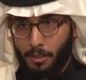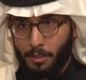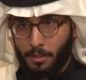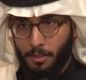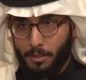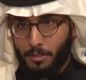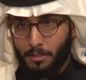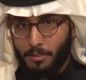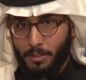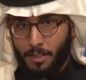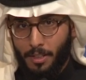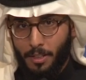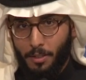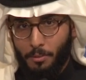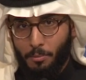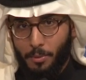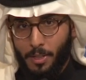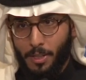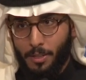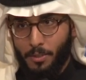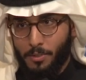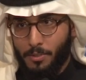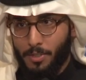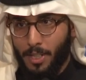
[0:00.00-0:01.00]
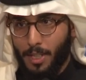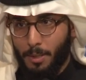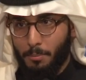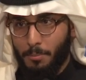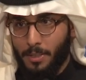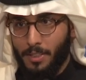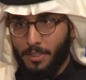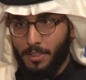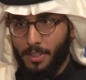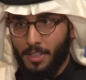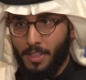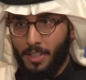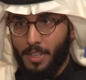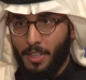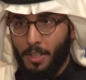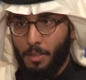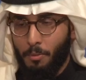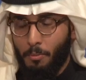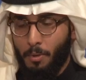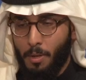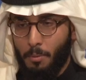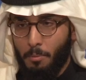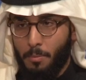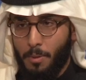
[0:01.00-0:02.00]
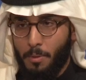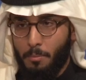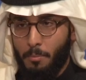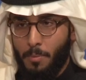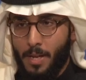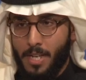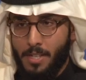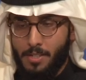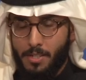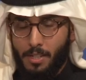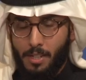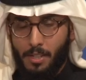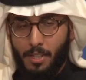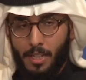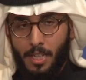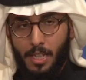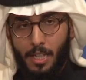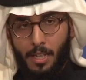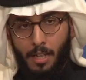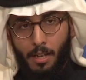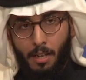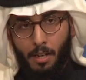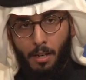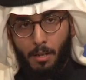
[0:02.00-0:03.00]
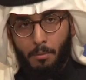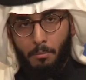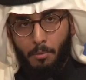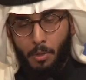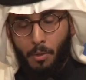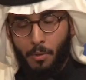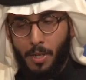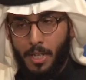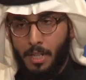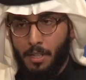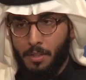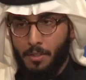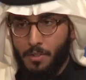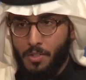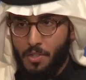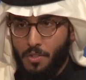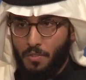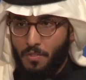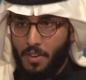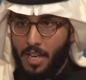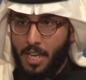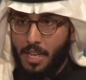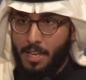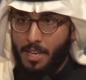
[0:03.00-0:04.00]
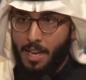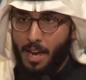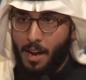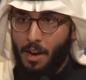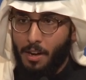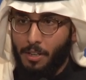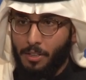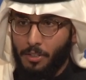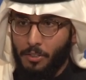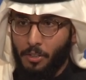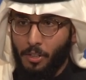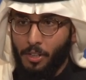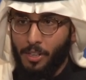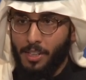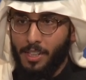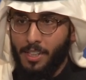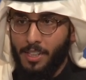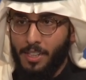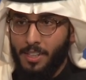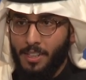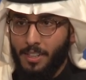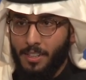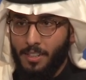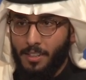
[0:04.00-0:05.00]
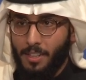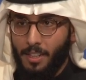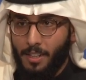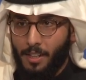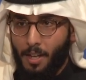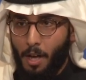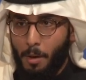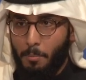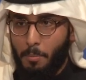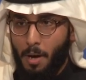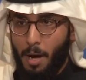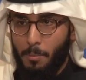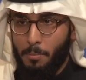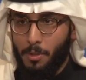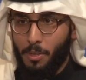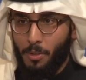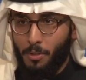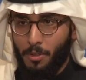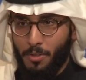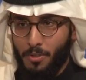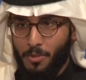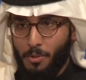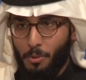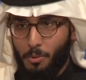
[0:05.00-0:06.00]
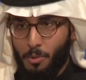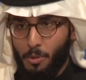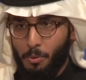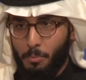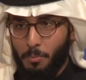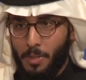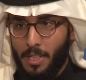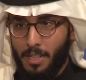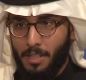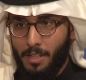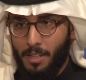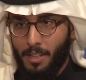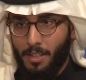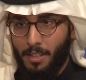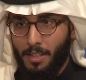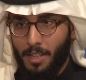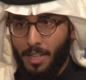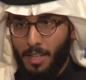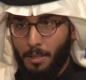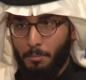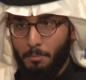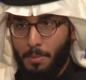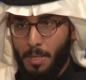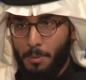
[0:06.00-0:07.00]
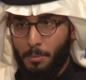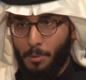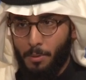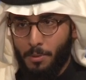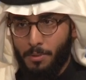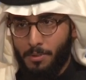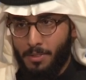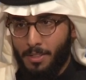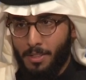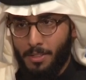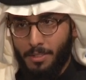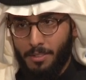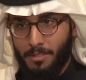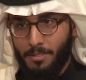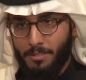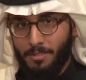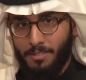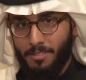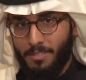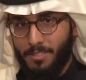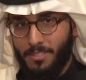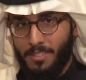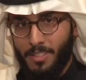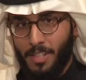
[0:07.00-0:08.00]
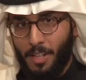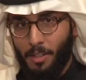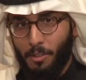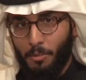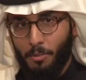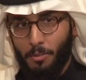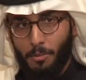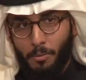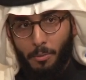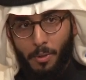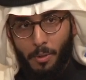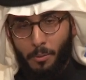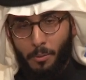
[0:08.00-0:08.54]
and a real segment, where we basically created this fake character that got popular on social media, and people didn't tell